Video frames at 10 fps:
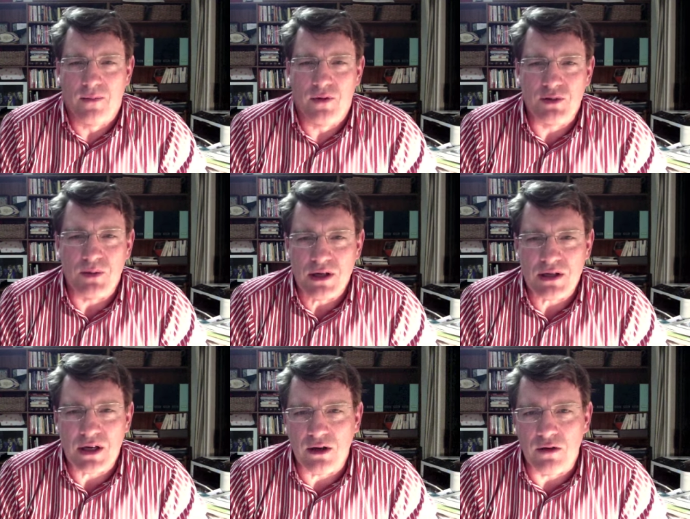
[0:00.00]
This means
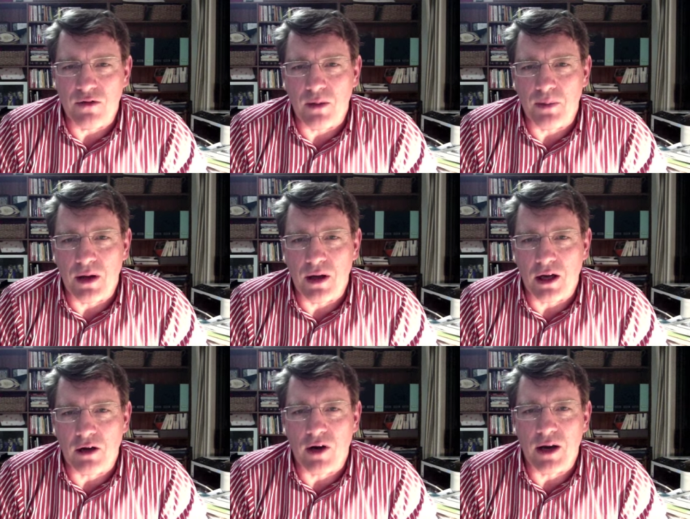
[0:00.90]
that you develop a
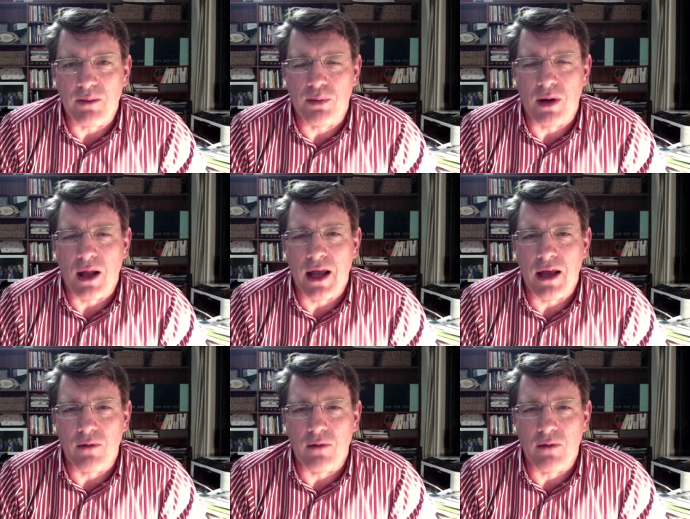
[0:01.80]
great plan,